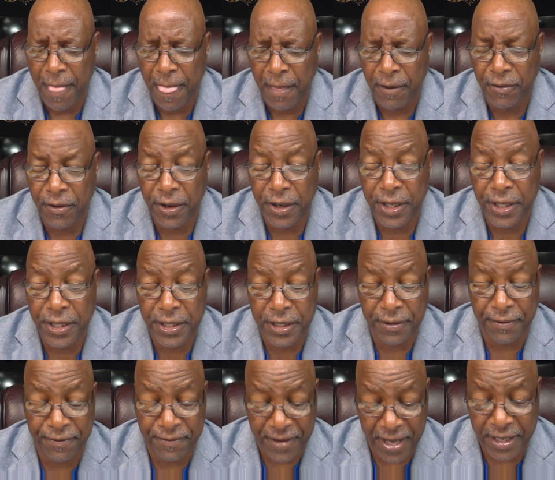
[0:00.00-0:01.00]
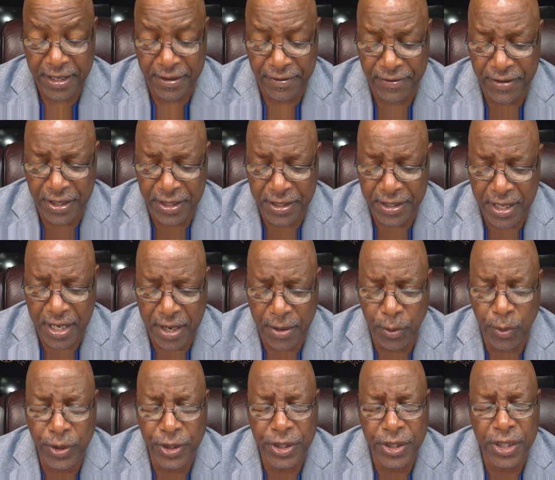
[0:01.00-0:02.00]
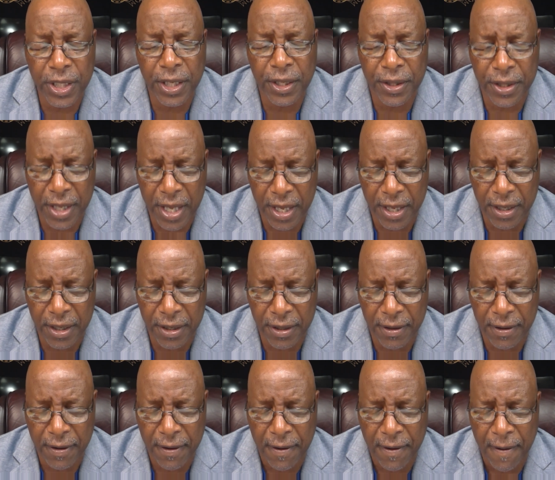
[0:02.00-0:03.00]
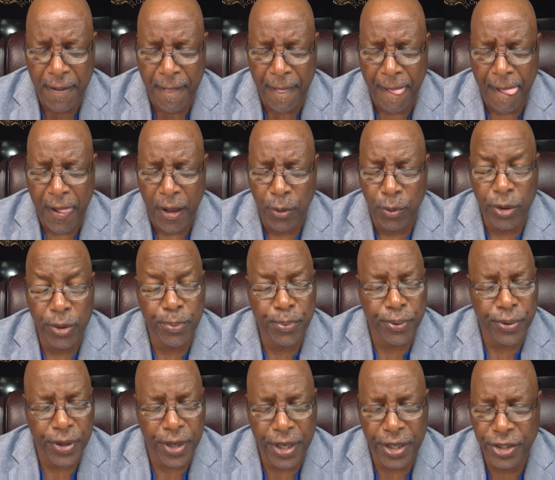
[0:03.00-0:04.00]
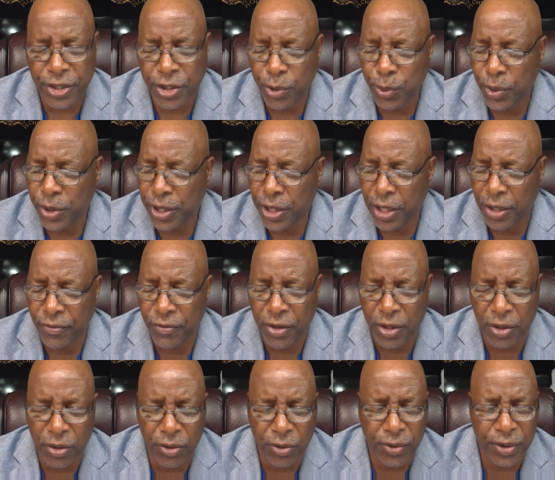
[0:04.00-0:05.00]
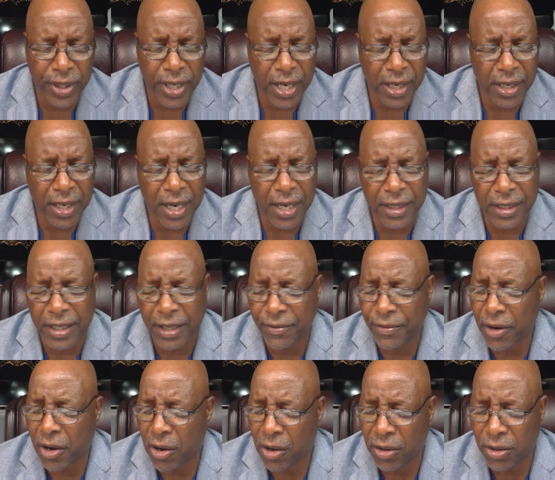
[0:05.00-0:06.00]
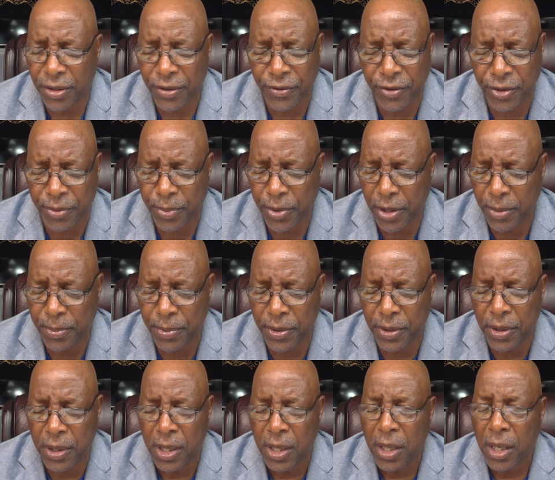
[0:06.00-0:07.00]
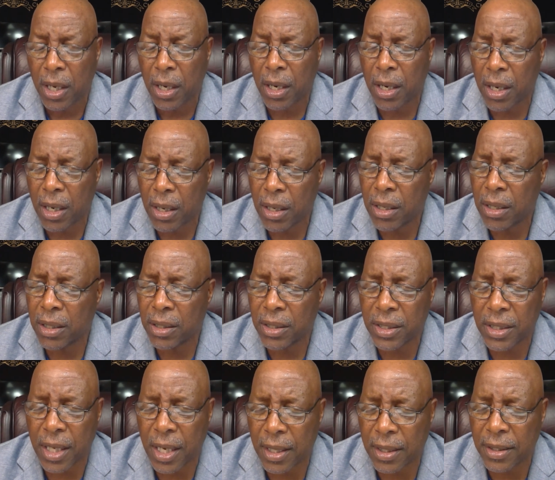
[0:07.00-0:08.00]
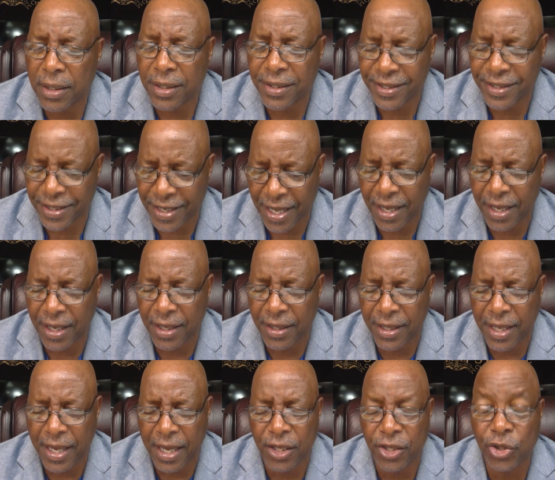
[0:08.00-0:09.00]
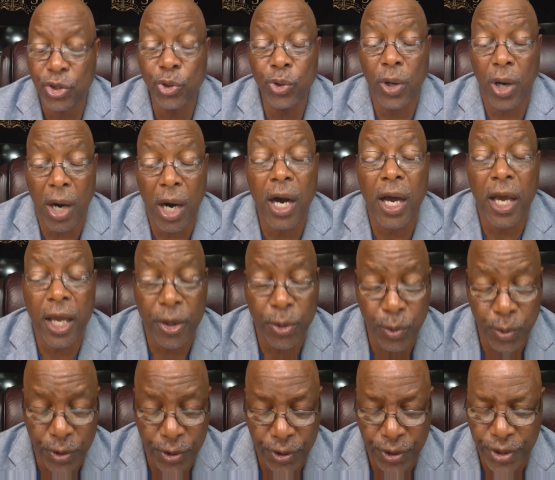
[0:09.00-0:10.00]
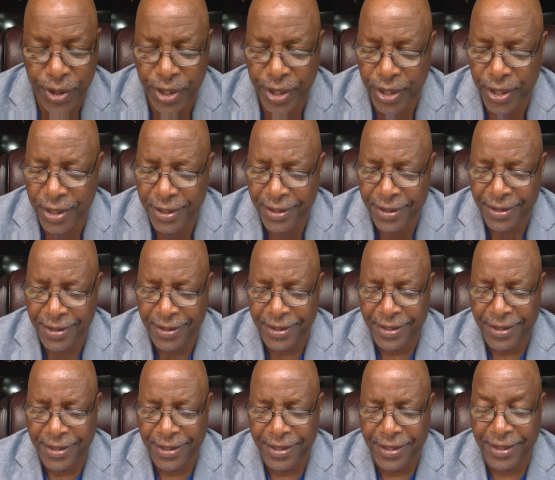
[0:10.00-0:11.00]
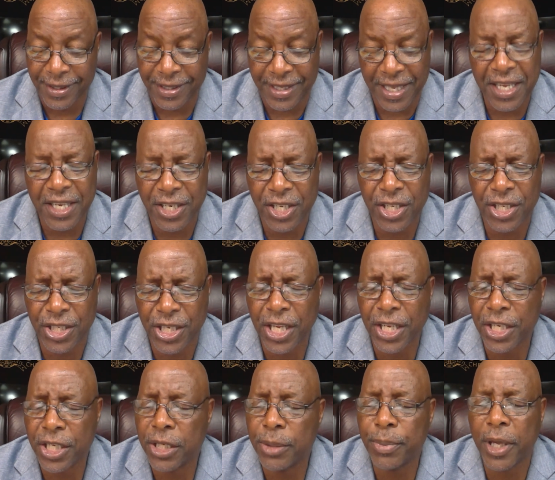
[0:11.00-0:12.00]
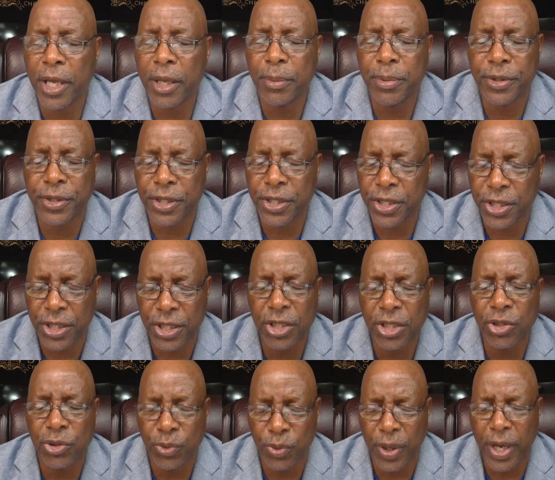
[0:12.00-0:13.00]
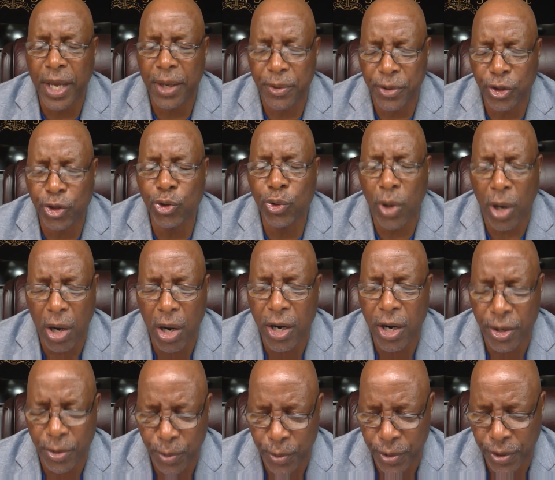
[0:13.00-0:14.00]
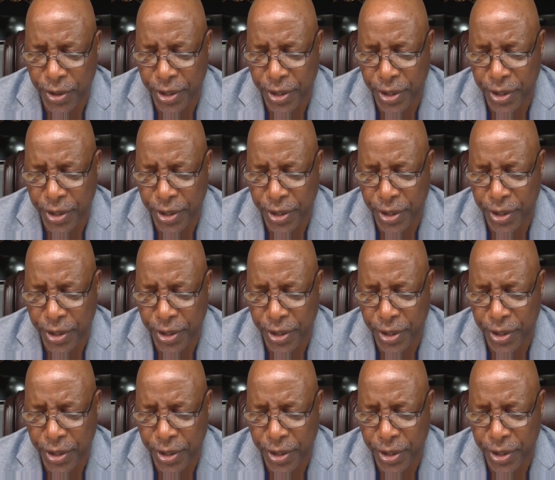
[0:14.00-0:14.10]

for its effectiveness, God. We say thank you. We praise you. We give you glory. Now, God, give all of your people a heart to understand that you are at work. They need to be able to see where you are at work